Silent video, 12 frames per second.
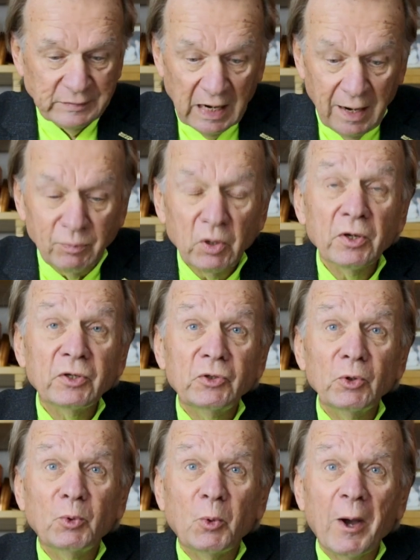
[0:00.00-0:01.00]
I'm going to
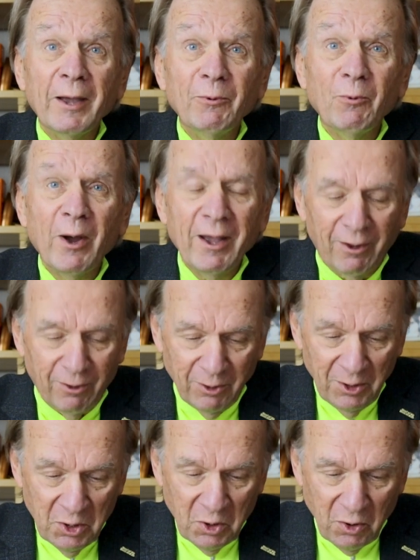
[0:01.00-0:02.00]
do quite well
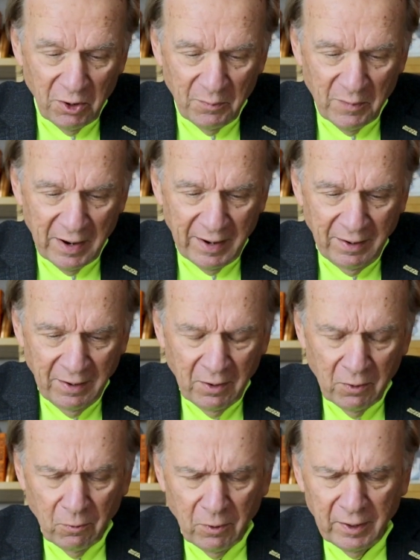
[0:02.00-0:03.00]
on my
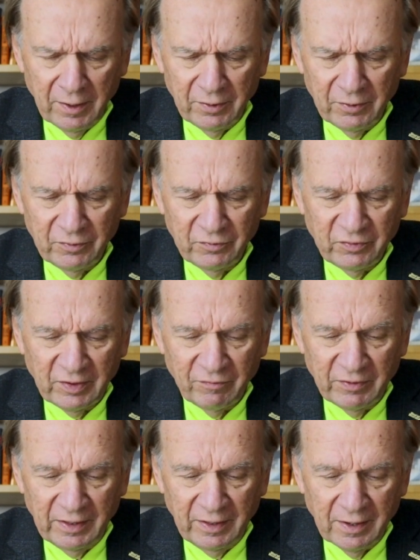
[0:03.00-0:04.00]

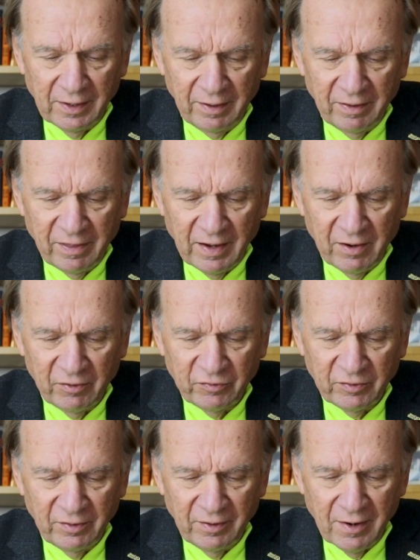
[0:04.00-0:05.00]

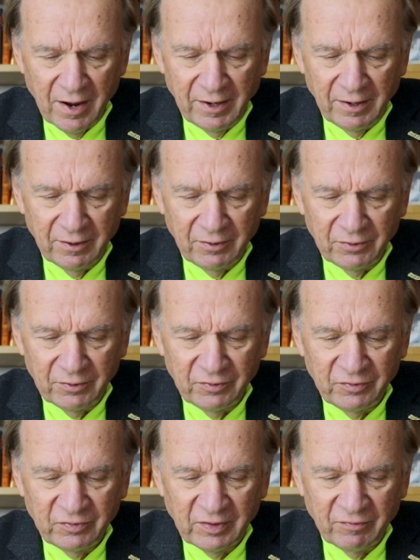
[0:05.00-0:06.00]

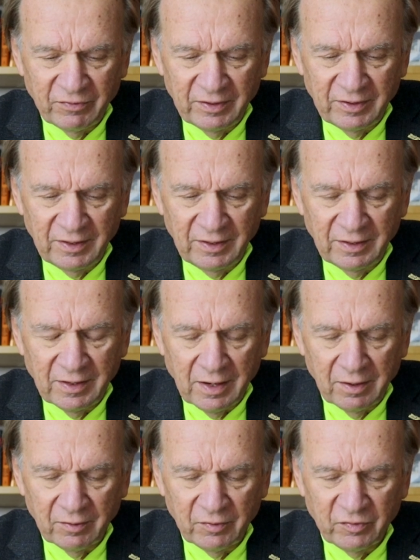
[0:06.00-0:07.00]

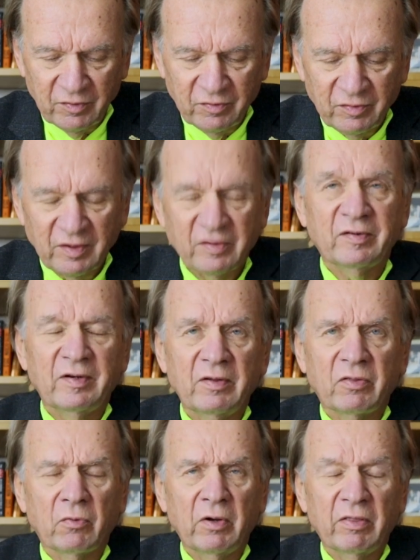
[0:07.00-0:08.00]

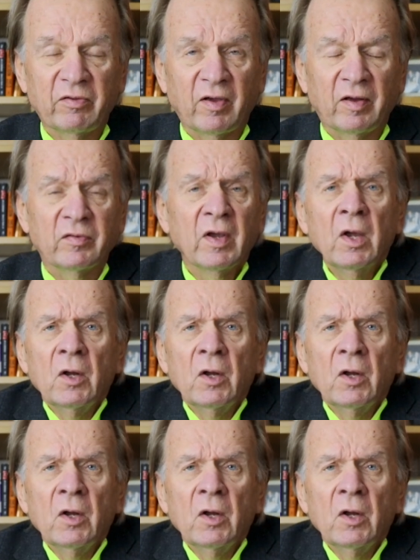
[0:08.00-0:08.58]
$179,917.63.